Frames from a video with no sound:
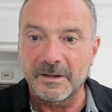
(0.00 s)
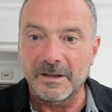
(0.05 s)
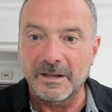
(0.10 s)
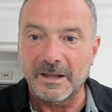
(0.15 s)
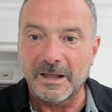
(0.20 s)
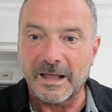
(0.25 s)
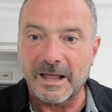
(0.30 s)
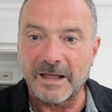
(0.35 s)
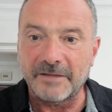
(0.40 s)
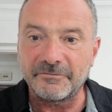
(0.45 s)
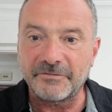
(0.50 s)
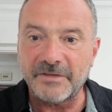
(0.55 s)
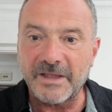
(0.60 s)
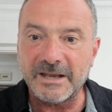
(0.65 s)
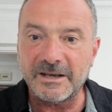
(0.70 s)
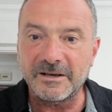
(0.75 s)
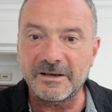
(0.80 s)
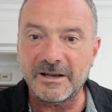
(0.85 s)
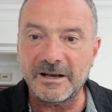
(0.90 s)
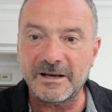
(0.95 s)
and
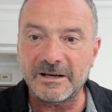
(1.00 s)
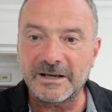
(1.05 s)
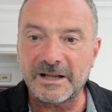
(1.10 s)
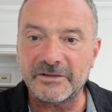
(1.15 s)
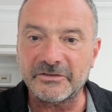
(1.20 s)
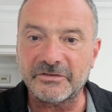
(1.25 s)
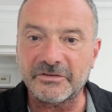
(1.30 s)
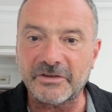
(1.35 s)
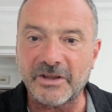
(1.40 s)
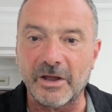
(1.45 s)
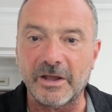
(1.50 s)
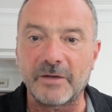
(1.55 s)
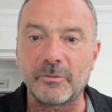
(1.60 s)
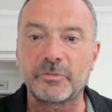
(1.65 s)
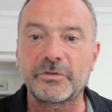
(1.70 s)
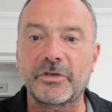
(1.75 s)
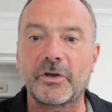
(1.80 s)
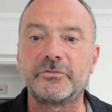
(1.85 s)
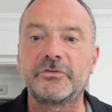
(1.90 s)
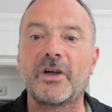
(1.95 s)
then let's say,
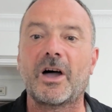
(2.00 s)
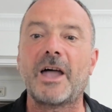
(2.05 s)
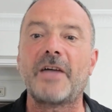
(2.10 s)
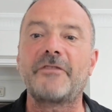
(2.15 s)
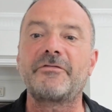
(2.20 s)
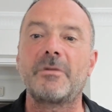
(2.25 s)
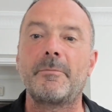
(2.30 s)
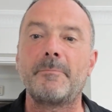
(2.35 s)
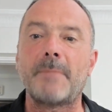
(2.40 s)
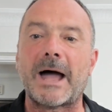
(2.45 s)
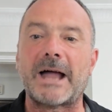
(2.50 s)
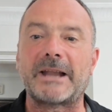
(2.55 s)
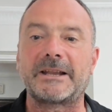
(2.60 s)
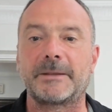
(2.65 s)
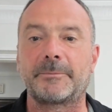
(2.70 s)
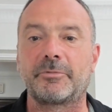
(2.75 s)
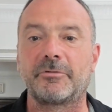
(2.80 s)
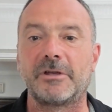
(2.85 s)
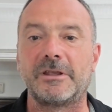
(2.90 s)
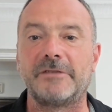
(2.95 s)
so diaphragmatic
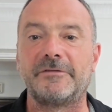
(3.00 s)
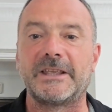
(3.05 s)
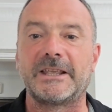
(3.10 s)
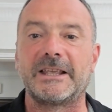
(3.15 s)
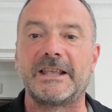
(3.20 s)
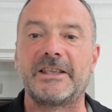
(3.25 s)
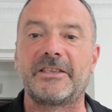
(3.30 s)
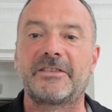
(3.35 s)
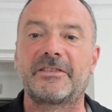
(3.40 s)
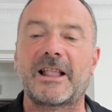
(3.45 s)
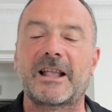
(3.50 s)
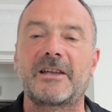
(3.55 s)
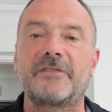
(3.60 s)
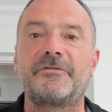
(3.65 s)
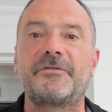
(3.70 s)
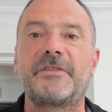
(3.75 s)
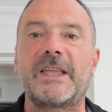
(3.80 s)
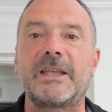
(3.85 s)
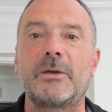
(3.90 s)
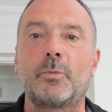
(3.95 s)
breathing is like a
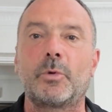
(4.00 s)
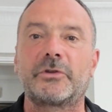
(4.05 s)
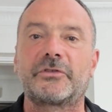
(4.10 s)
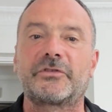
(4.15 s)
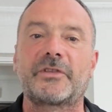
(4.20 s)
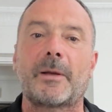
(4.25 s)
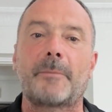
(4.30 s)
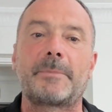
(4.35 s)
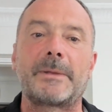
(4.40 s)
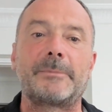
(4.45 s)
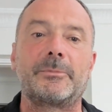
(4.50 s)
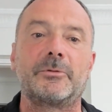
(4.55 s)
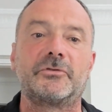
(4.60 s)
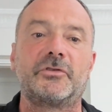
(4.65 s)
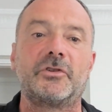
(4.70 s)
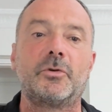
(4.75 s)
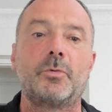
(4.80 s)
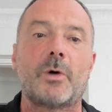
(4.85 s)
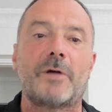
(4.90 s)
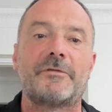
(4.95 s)
thing which some people
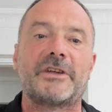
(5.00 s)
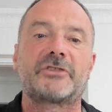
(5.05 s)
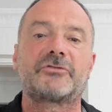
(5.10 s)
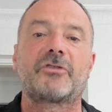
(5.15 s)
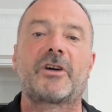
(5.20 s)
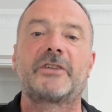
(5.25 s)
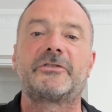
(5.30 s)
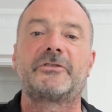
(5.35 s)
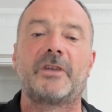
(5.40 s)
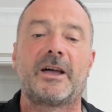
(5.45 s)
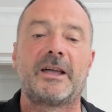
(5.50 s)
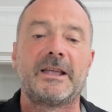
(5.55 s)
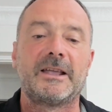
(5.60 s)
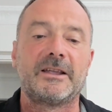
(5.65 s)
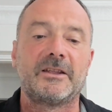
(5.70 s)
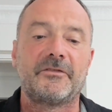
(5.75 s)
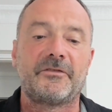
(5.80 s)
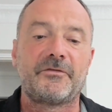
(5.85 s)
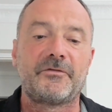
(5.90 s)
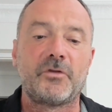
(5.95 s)
do where they're trying to
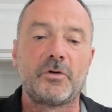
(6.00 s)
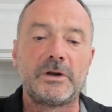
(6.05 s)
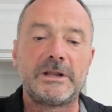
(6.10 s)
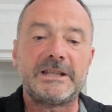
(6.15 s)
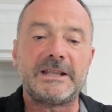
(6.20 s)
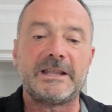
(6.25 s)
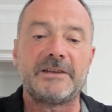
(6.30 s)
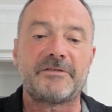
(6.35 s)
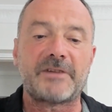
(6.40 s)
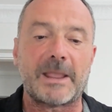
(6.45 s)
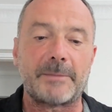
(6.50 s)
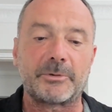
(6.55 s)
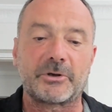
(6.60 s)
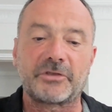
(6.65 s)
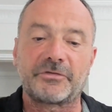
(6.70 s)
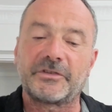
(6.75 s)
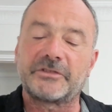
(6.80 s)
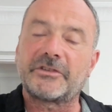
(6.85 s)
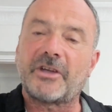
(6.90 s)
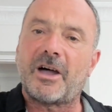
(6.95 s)
fully inflate because
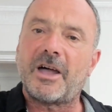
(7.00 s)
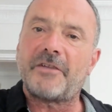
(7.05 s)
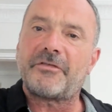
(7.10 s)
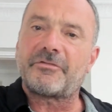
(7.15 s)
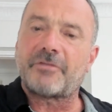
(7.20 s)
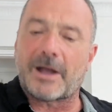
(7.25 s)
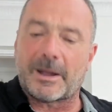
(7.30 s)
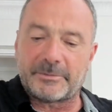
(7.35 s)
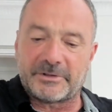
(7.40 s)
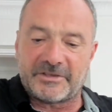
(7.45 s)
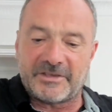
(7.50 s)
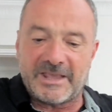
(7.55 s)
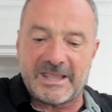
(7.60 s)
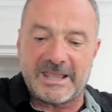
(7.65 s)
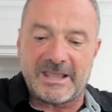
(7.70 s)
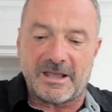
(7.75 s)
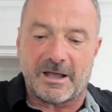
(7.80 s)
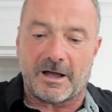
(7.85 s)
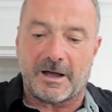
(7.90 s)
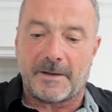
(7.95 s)
the diaphragm is
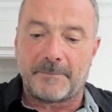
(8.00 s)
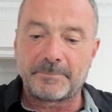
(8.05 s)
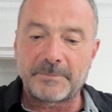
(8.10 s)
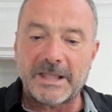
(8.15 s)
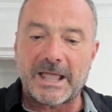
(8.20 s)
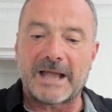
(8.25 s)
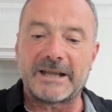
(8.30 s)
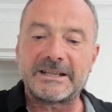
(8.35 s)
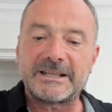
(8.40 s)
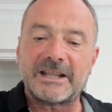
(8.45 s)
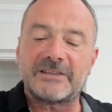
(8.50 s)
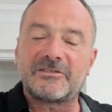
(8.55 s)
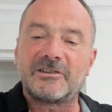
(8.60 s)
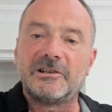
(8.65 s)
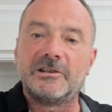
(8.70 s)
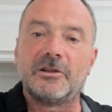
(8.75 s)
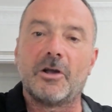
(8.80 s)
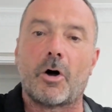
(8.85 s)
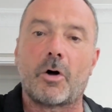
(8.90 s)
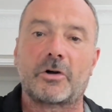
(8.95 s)
here and it gets
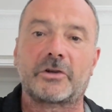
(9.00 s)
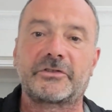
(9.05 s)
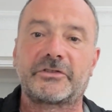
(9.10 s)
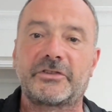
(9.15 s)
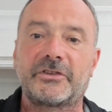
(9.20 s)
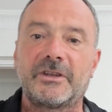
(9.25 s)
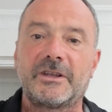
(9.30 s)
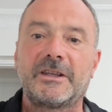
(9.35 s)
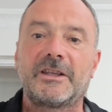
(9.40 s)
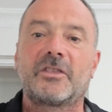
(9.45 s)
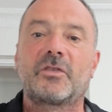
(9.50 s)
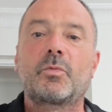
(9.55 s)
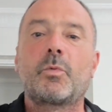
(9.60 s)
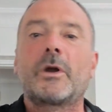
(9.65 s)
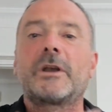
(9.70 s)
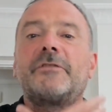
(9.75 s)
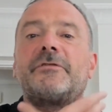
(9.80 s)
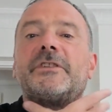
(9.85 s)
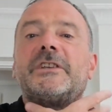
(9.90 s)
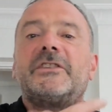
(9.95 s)
locked. It's one
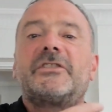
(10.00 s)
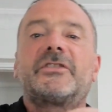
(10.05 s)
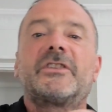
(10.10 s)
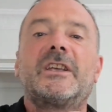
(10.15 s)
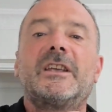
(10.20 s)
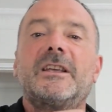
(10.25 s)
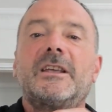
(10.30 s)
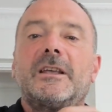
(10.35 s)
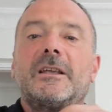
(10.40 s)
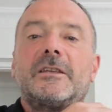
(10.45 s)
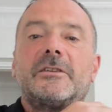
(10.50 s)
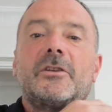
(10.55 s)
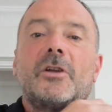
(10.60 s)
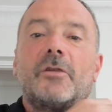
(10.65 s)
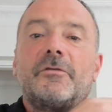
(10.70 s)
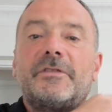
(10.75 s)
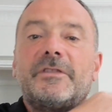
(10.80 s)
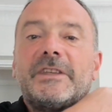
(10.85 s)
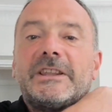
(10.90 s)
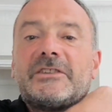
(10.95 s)
of these,
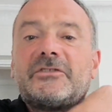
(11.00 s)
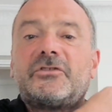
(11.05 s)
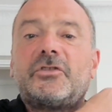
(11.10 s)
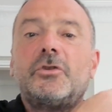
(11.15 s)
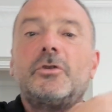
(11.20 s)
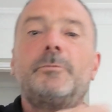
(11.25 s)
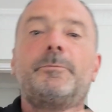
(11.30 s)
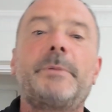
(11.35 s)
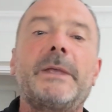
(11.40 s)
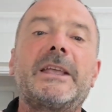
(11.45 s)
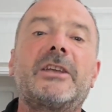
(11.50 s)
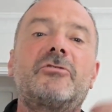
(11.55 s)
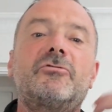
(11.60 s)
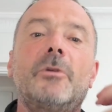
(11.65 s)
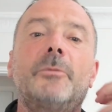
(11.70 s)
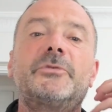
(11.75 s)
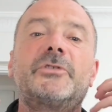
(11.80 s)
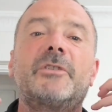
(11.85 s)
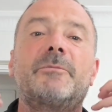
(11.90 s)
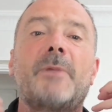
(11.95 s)
these two big
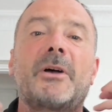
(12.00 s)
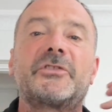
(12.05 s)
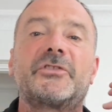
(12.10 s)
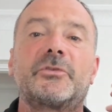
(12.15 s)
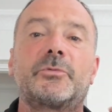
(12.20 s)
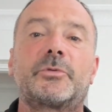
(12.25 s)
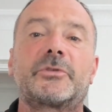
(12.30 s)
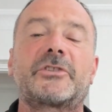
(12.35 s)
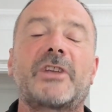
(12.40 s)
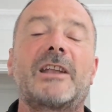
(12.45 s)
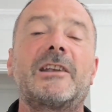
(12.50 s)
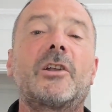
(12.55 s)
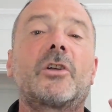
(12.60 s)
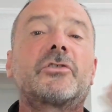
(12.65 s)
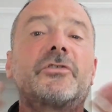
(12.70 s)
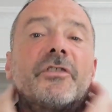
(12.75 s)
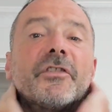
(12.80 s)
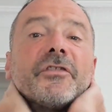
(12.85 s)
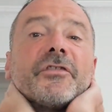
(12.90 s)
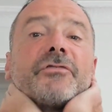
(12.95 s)
groups of muscles which get locked
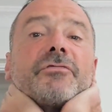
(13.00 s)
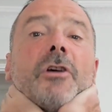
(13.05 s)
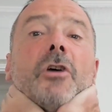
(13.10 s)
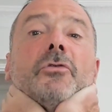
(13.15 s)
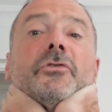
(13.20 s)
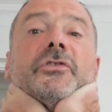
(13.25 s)
in the throat.